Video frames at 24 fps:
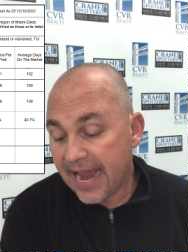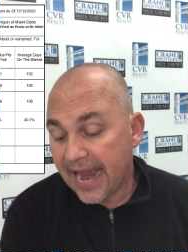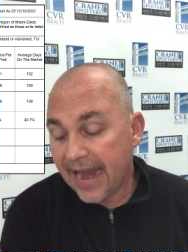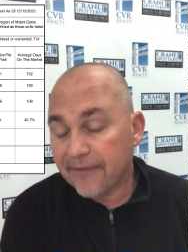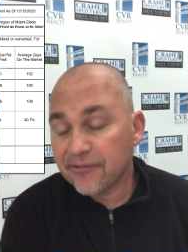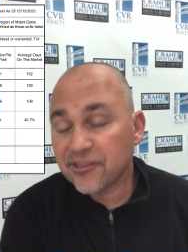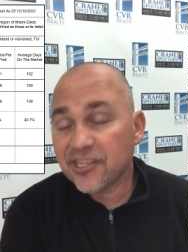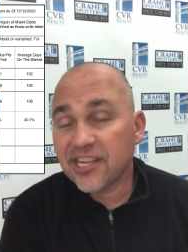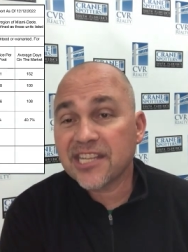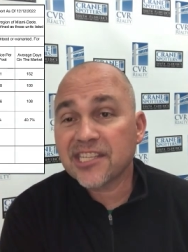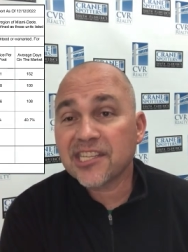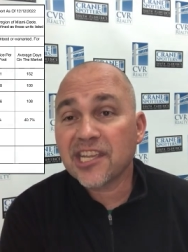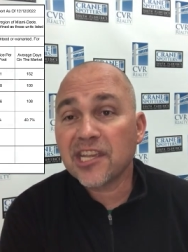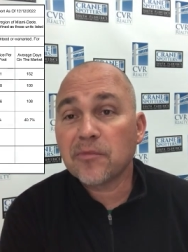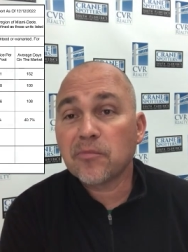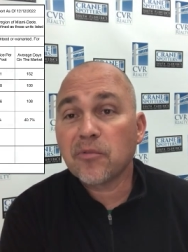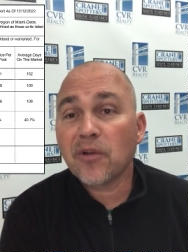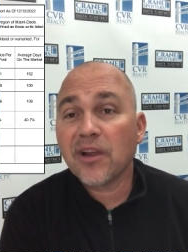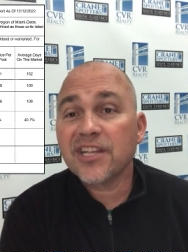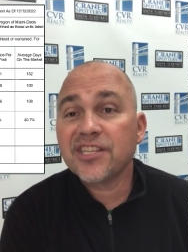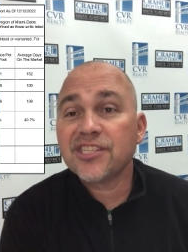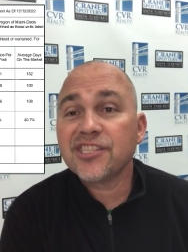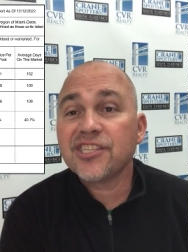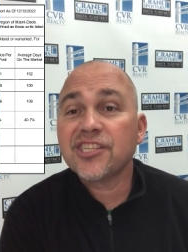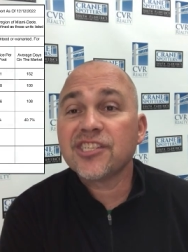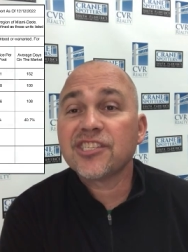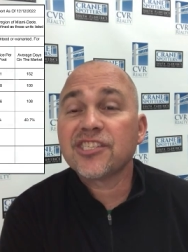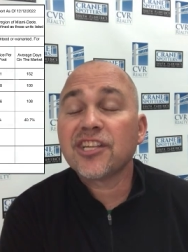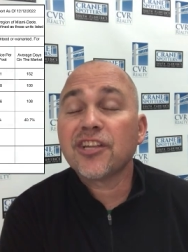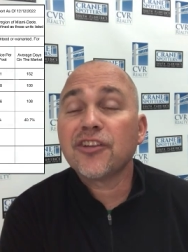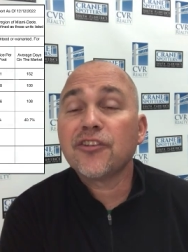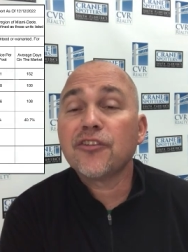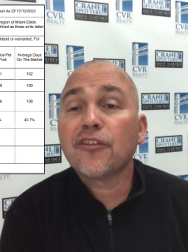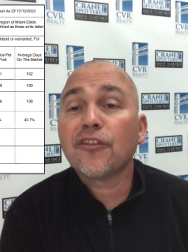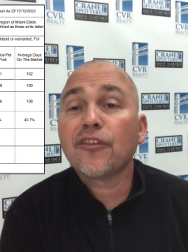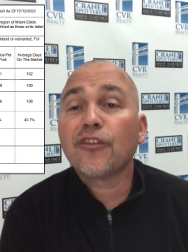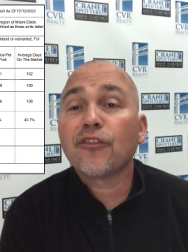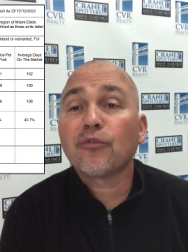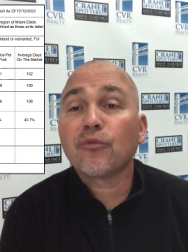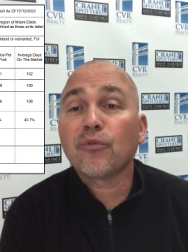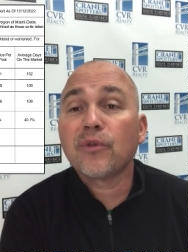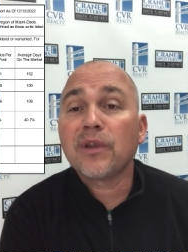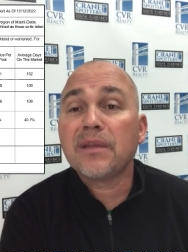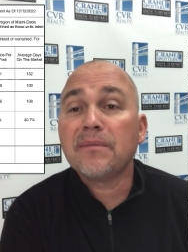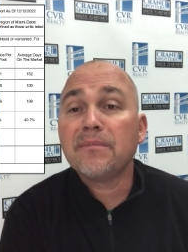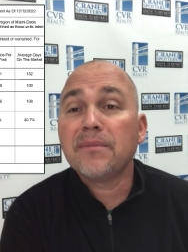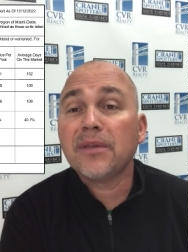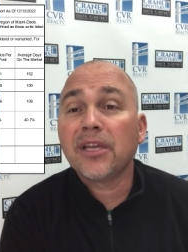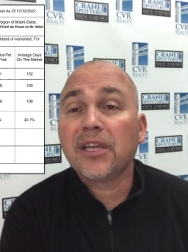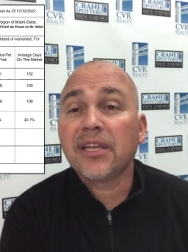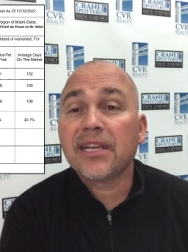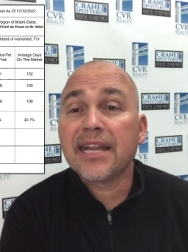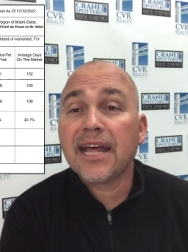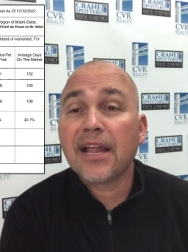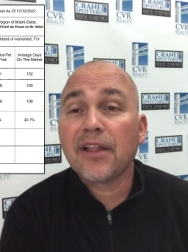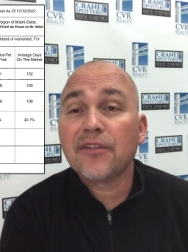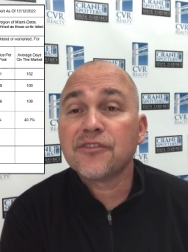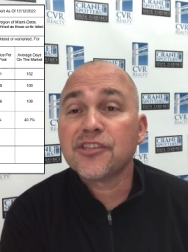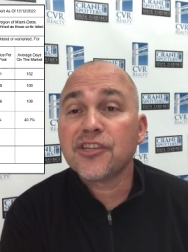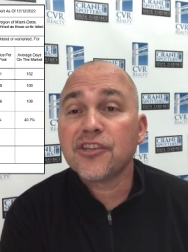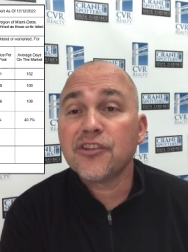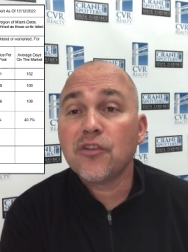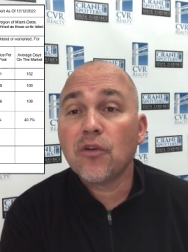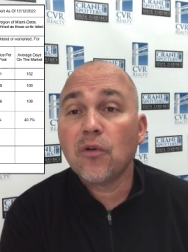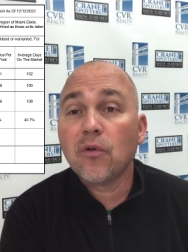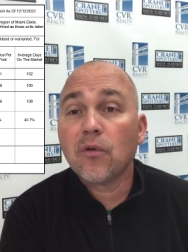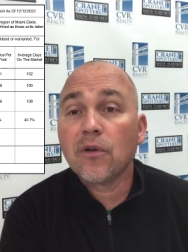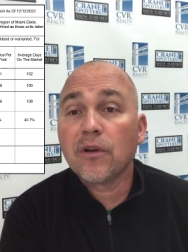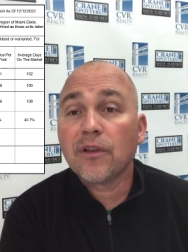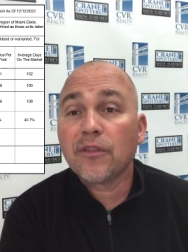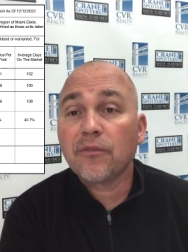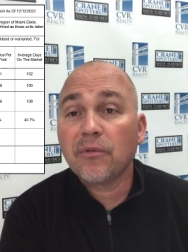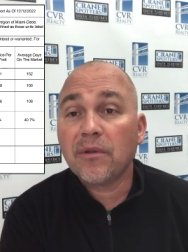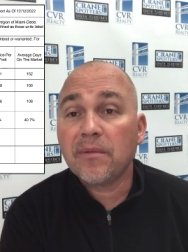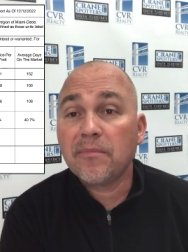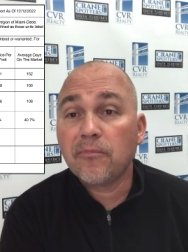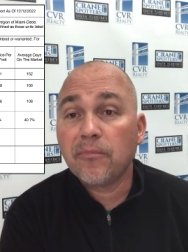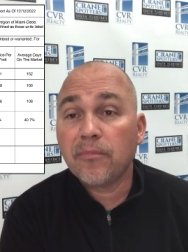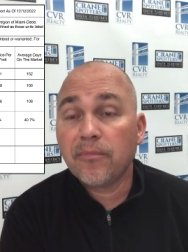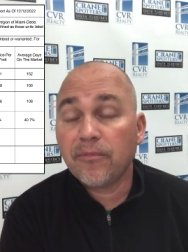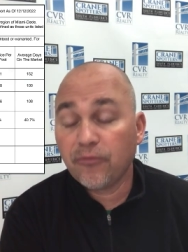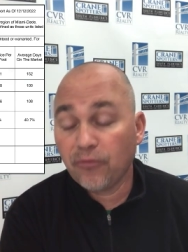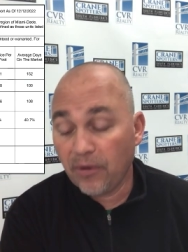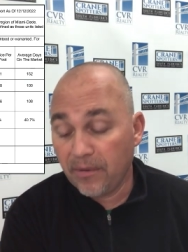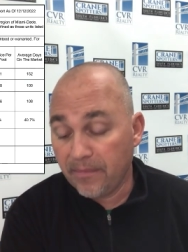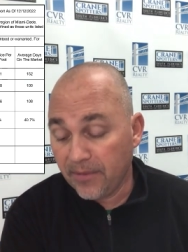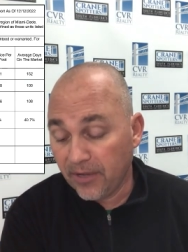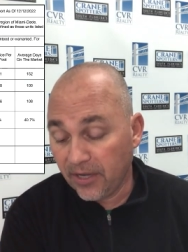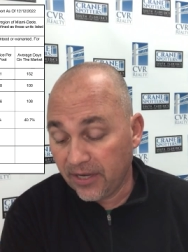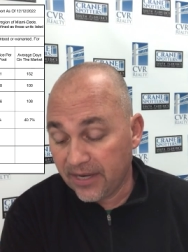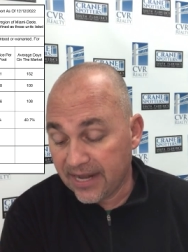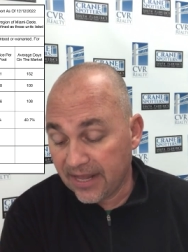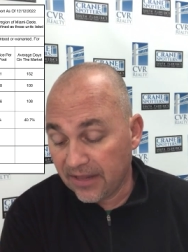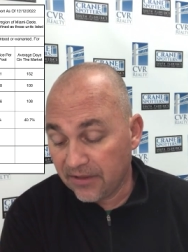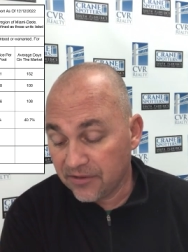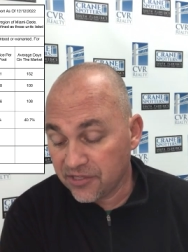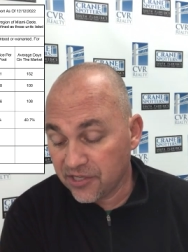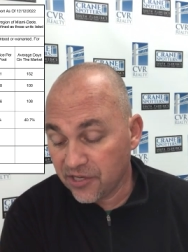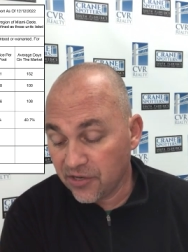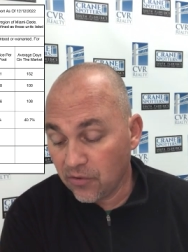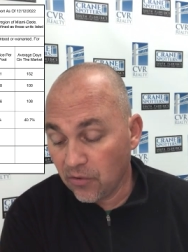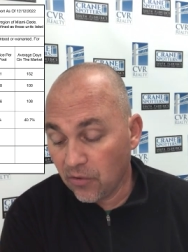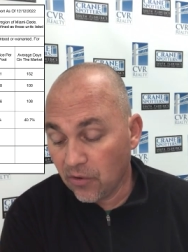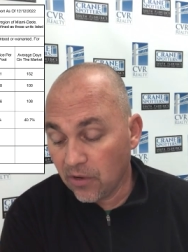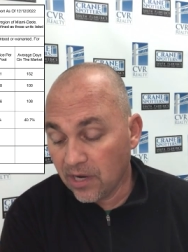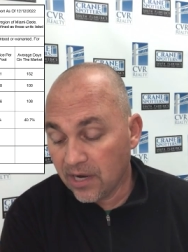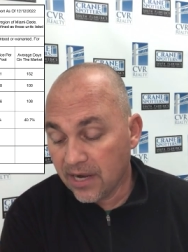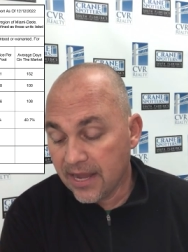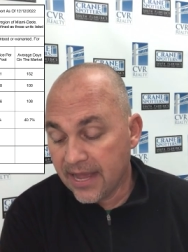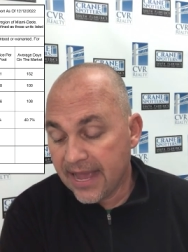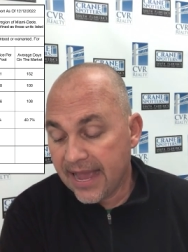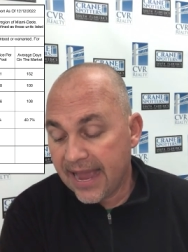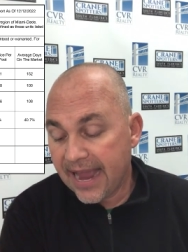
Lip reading: Average asking price just under $3 million a door, $3 million a door.